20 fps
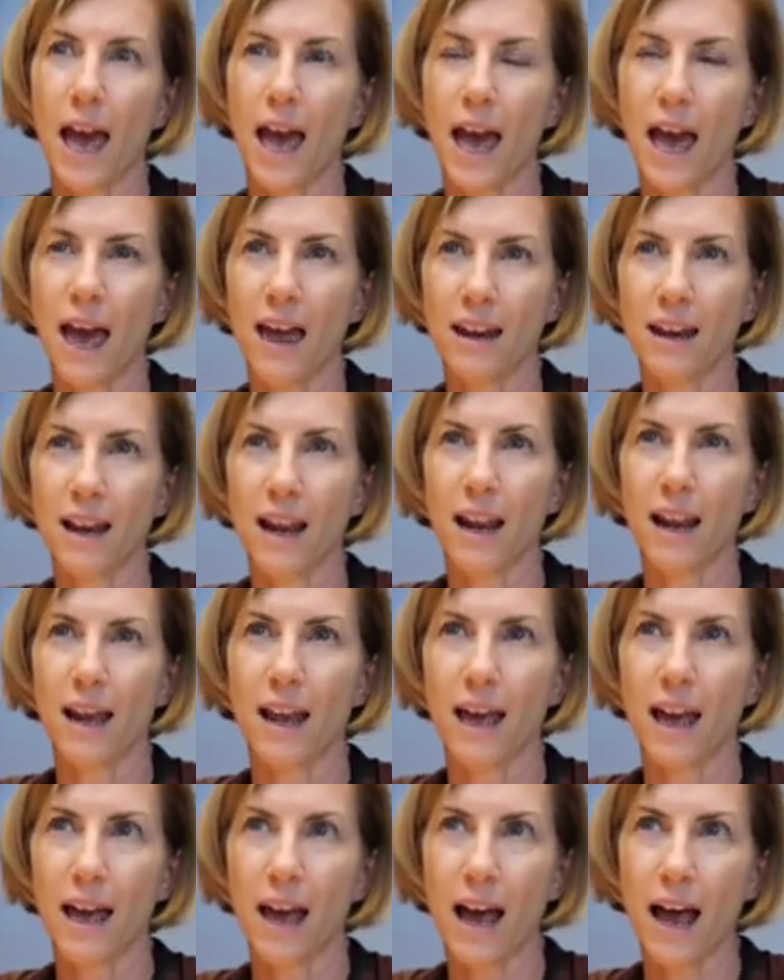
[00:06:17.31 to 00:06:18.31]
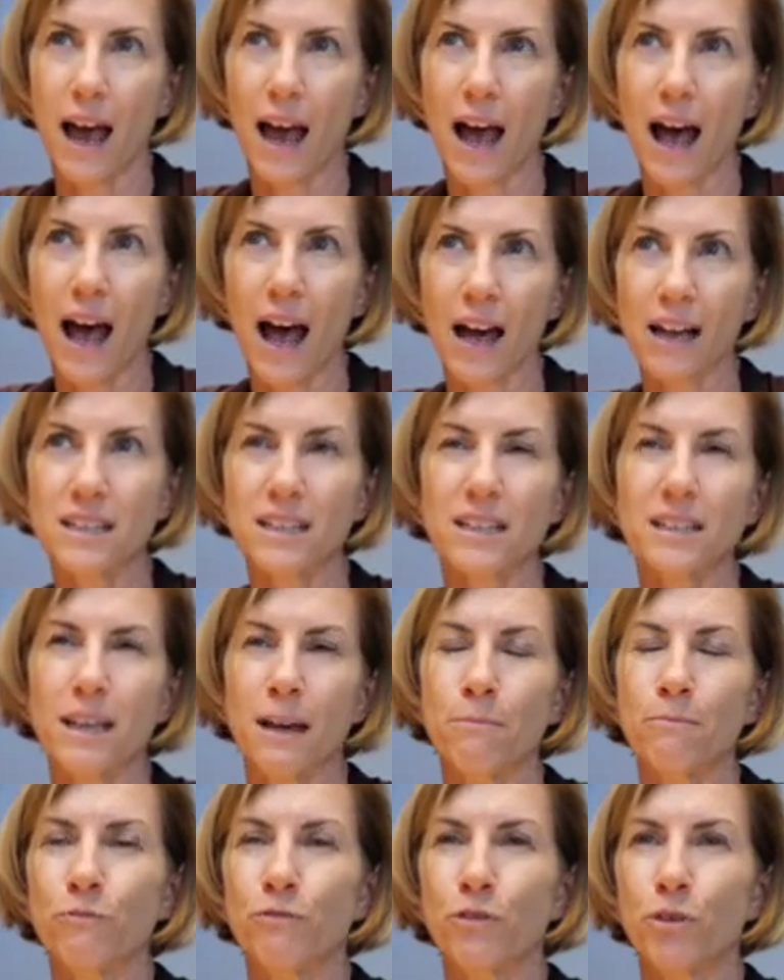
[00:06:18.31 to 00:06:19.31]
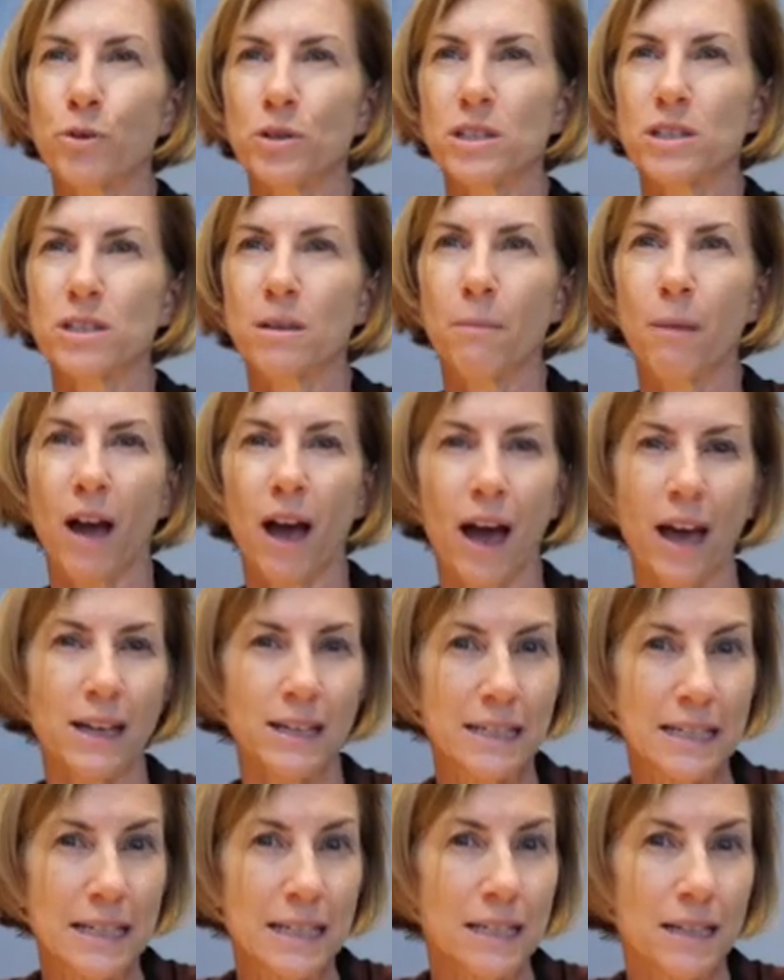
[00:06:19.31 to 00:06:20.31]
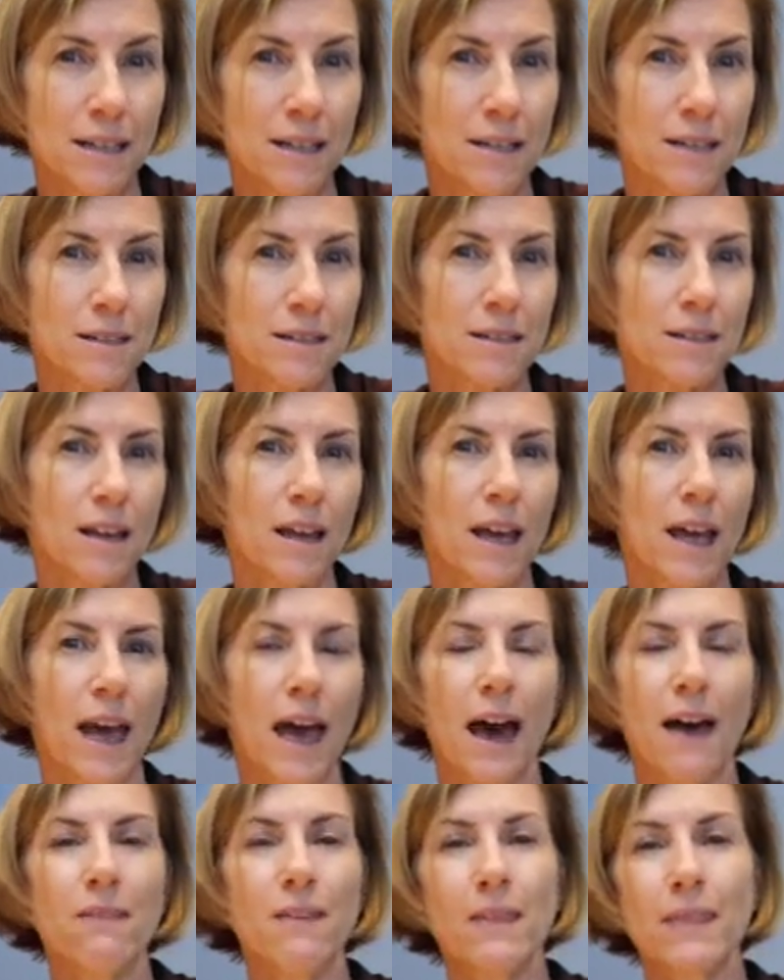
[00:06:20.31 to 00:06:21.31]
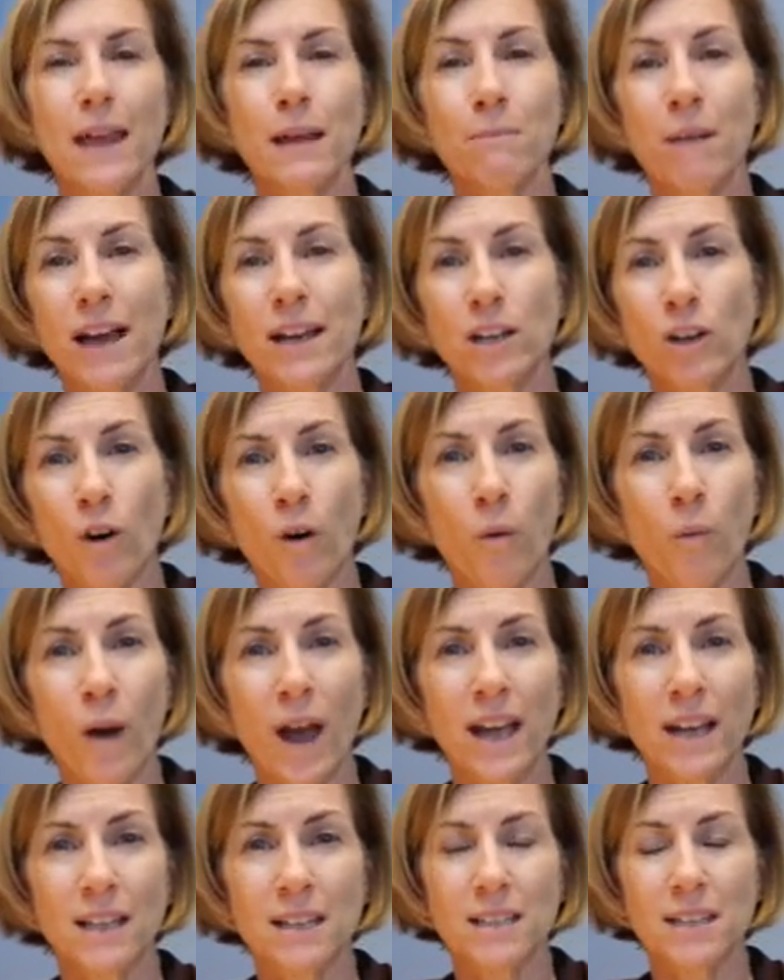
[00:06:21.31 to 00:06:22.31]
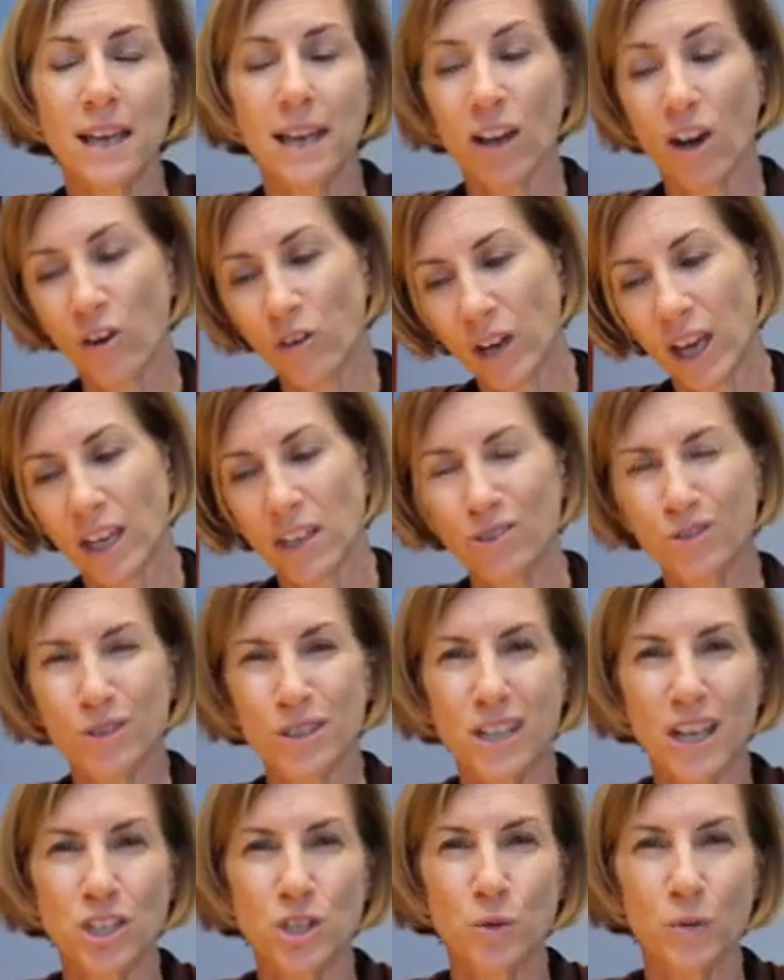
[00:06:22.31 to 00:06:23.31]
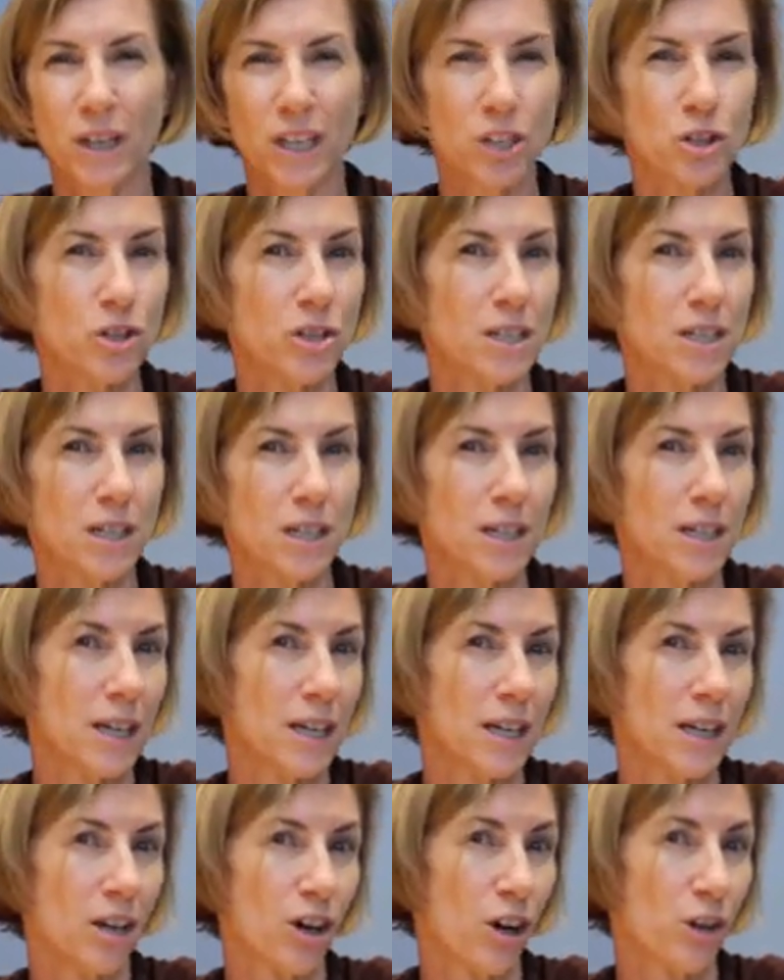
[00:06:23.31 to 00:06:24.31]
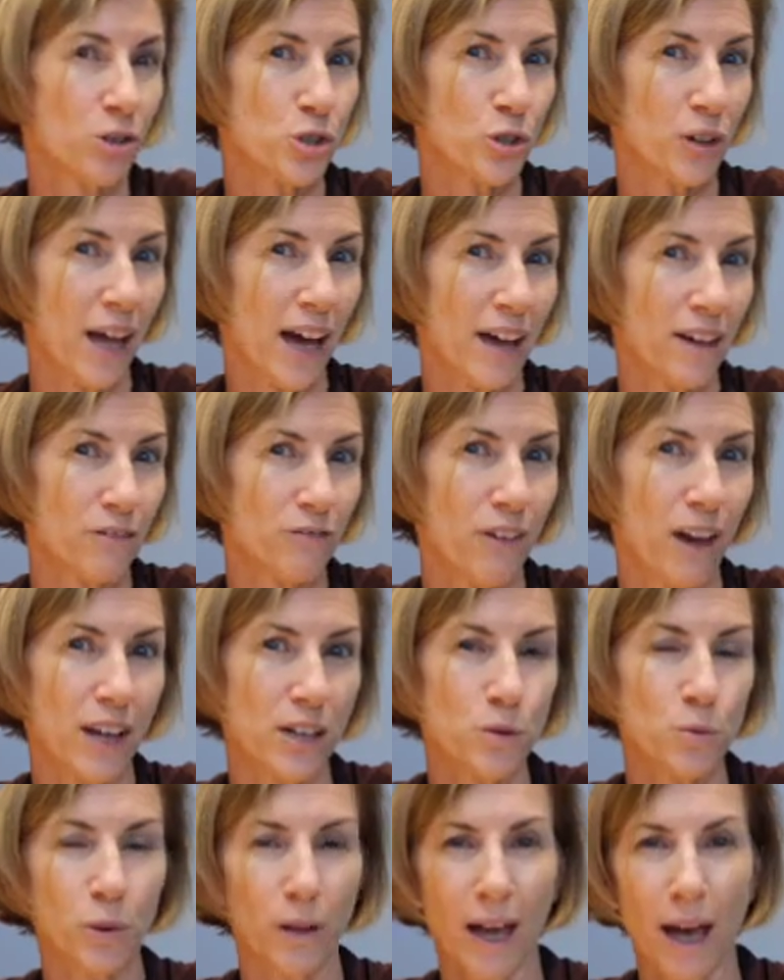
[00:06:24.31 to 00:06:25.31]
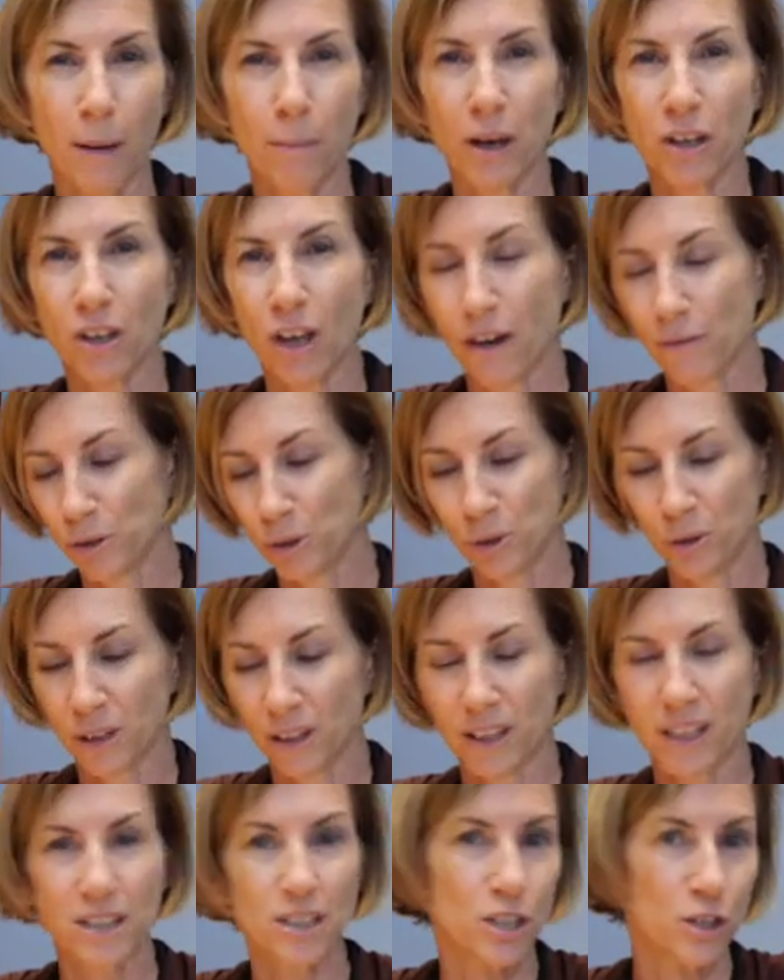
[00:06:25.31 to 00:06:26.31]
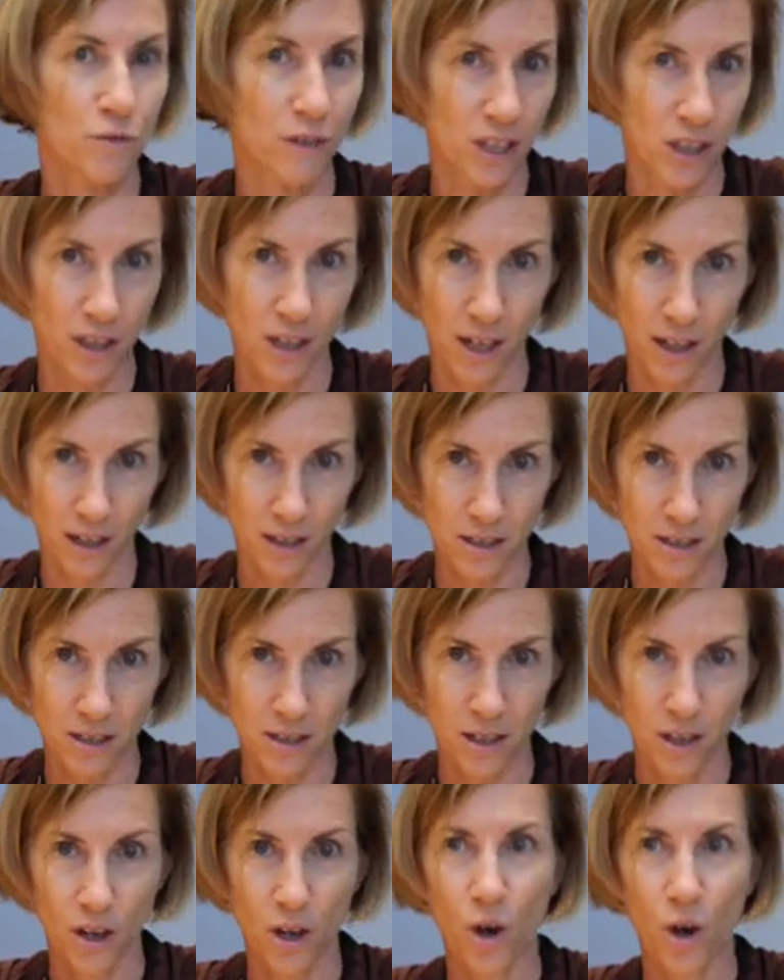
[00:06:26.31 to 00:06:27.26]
and ask them for some ideas, and then they might go away and say, okay, you said you were interested in a cultural artifact. Well, how about you have a look at these 3 things?